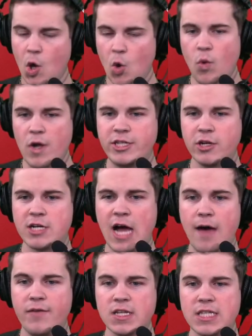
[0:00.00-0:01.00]
What's your
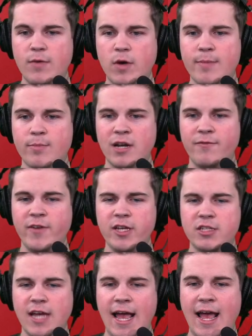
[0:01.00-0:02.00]
confidence level in Brett
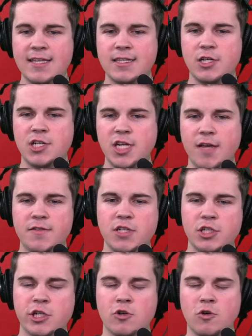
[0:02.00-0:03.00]
Veach as the Chiefs
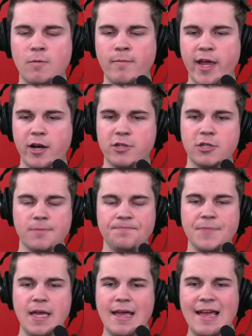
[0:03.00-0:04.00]
general manager?
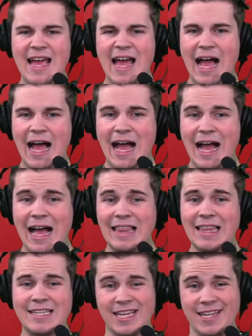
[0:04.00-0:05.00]

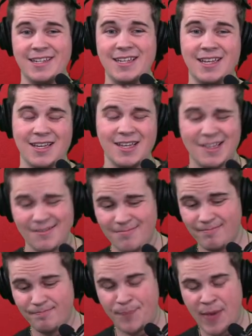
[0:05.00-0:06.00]
Listen,
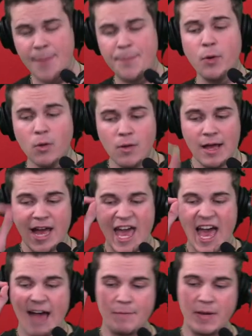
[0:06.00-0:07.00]
people
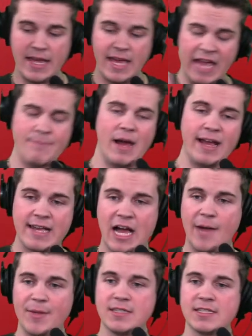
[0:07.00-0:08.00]
have been in my
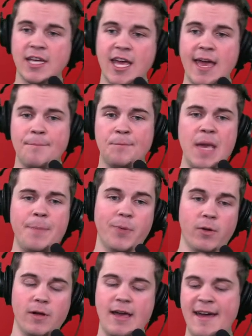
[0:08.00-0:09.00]
comments.
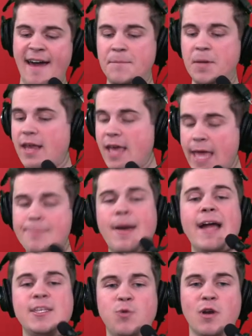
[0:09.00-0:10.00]
People have been in
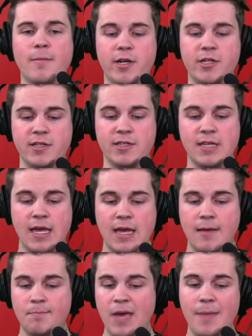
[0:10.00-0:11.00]
my Twitter mentions.
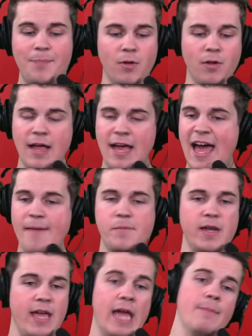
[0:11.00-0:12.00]
People have
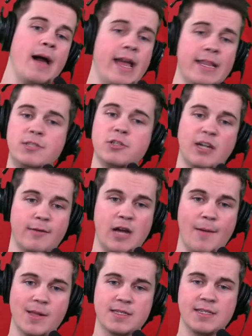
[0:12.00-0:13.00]
been in my Instagram
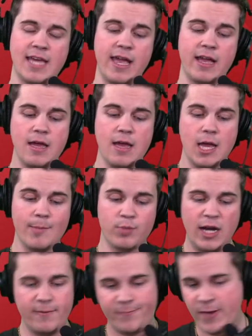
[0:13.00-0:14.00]
comments saying,
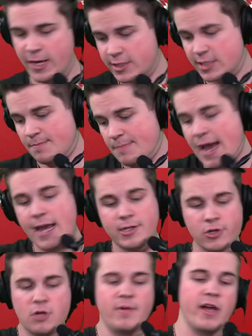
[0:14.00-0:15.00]
Brett Veach is a bad
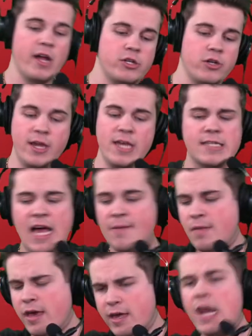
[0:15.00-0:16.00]
general manager. He's not
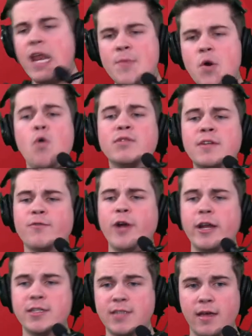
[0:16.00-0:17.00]
making any moves in free
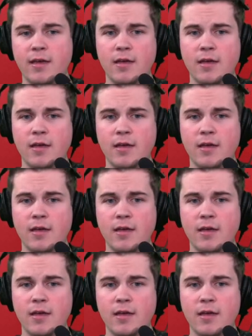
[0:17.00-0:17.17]
agency.